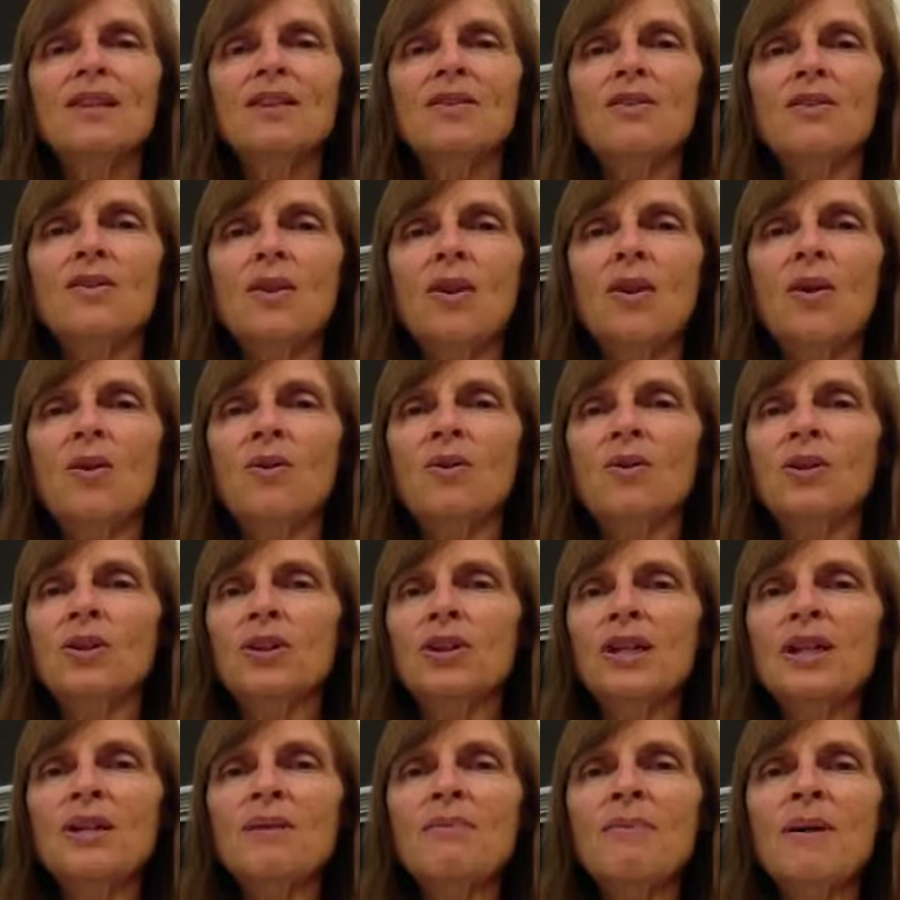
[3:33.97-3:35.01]
So
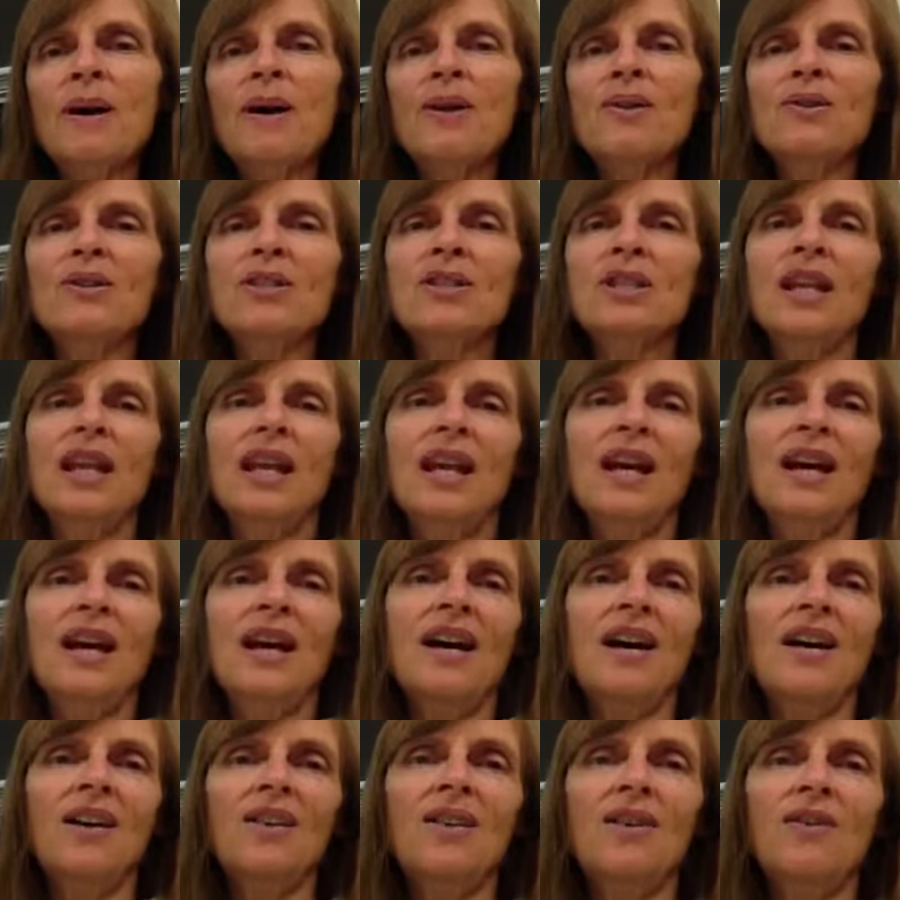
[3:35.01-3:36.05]
learning about
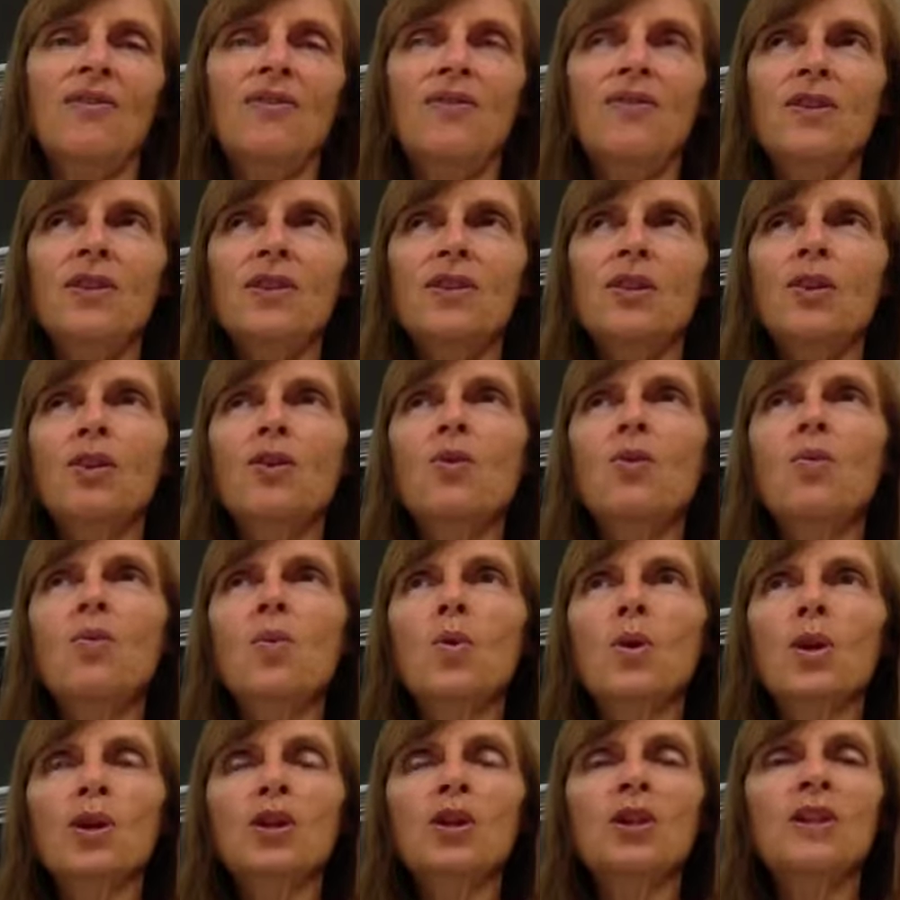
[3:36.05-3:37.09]
the physical
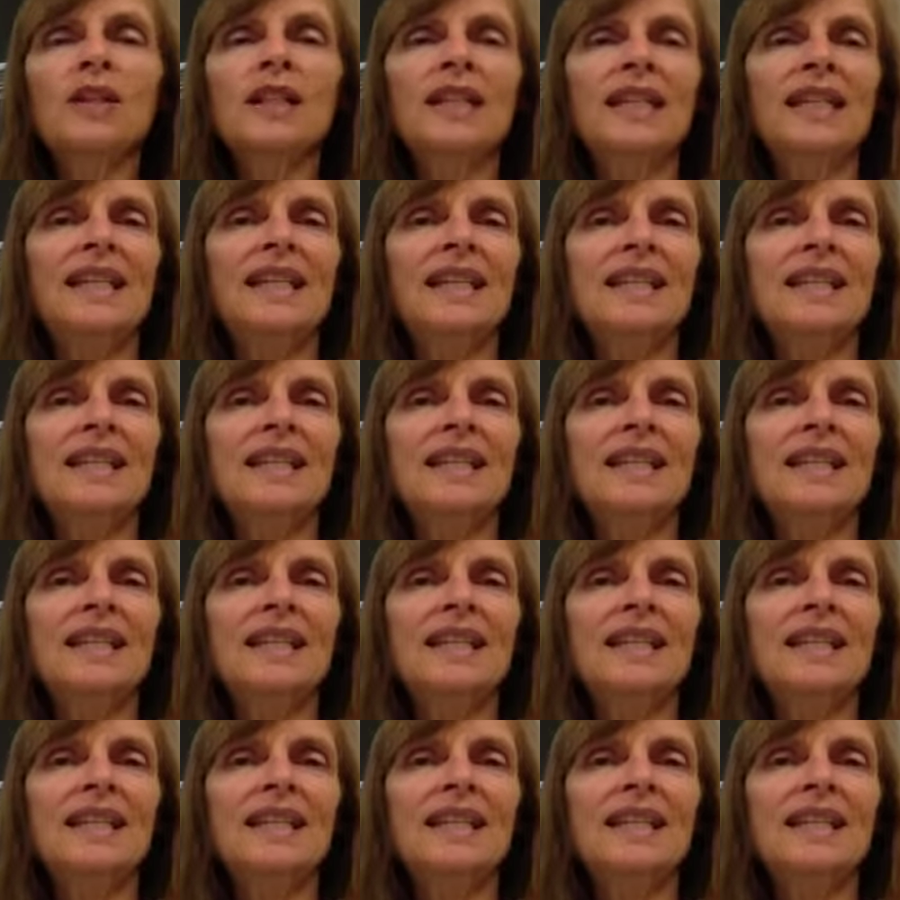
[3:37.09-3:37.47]
world